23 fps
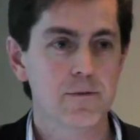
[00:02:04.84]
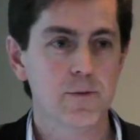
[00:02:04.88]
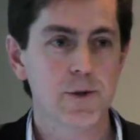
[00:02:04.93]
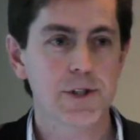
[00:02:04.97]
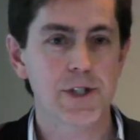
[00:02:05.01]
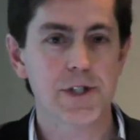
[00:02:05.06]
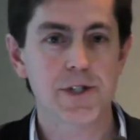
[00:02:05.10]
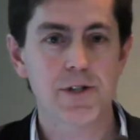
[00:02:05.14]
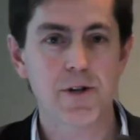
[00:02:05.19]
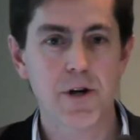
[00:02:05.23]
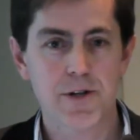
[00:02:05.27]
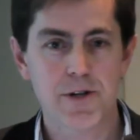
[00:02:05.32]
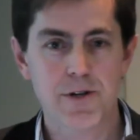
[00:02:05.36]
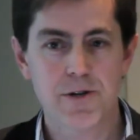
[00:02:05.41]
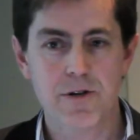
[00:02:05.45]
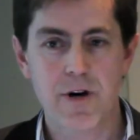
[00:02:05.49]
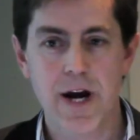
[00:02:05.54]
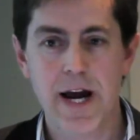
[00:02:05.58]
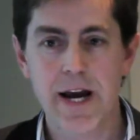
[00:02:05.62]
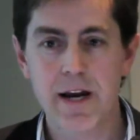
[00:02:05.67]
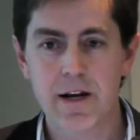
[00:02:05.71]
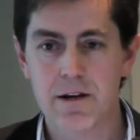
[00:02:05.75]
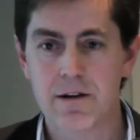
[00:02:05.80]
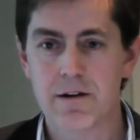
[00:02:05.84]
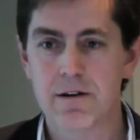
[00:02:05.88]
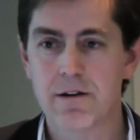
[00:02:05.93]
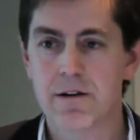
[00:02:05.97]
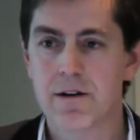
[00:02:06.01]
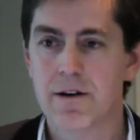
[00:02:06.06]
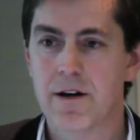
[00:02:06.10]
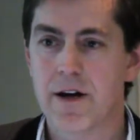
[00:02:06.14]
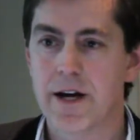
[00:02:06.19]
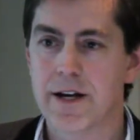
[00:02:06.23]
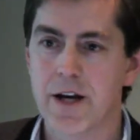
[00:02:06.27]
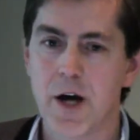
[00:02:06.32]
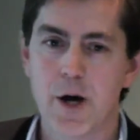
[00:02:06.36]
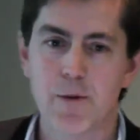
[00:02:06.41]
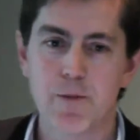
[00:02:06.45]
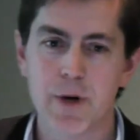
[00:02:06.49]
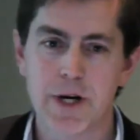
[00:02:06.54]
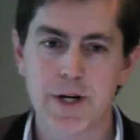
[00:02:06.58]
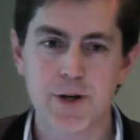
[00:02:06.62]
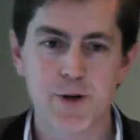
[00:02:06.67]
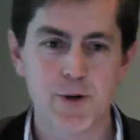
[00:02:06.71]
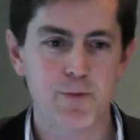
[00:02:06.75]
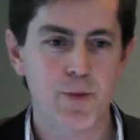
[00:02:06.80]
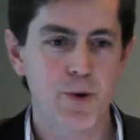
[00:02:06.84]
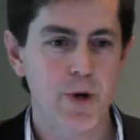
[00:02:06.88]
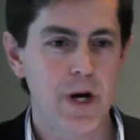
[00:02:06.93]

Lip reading: which is not straight, and nobody should